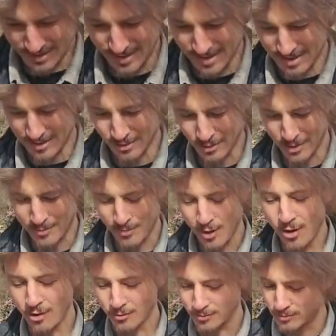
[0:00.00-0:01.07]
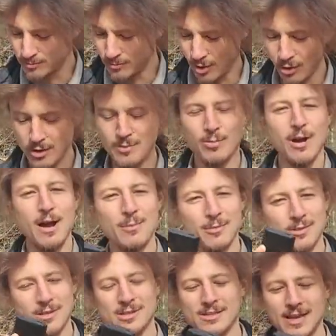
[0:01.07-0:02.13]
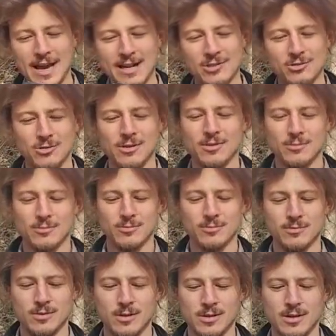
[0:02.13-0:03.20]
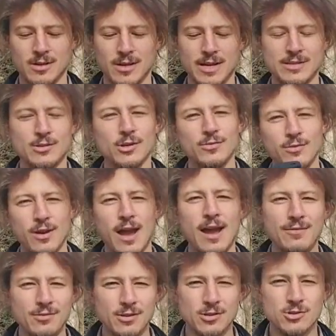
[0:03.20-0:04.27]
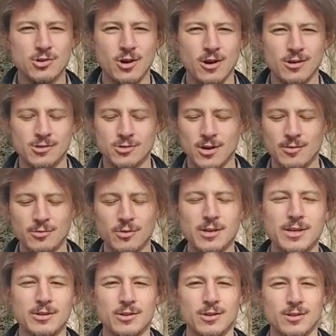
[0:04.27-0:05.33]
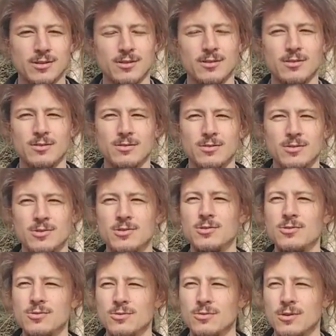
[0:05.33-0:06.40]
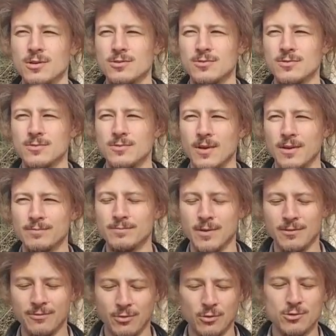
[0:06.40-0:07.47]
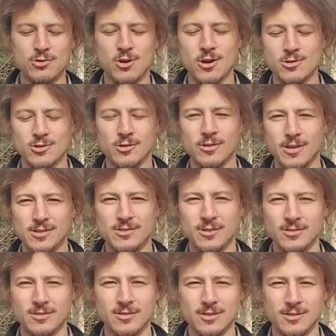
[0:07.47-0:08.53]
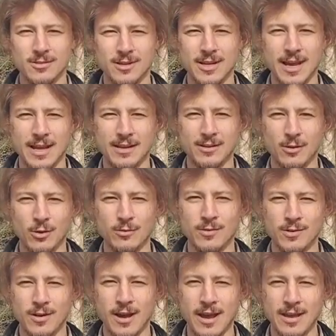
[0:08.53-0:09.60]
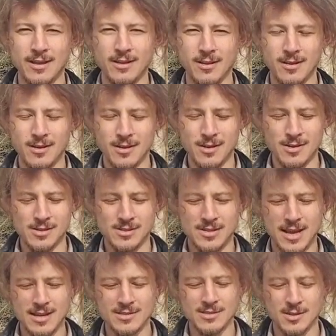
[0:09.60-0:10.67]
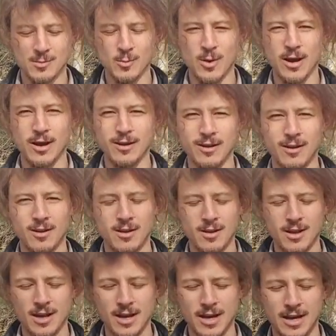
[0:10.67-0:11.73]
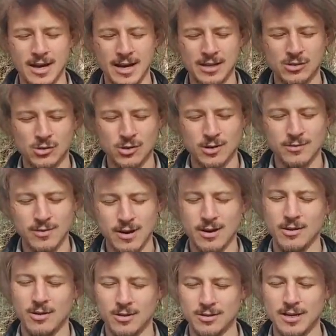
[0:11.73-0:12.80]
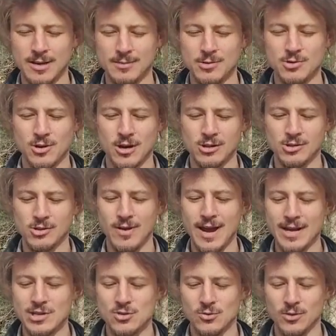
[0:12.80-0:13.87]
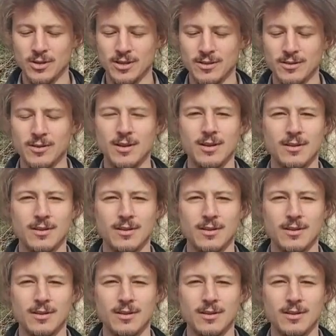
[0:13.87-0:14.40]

The only problem with this, actually, it took forever to charge, so I really couldn't do a full charge on this until I had an overnight stay somewhere. It took a very long time to charge, so actually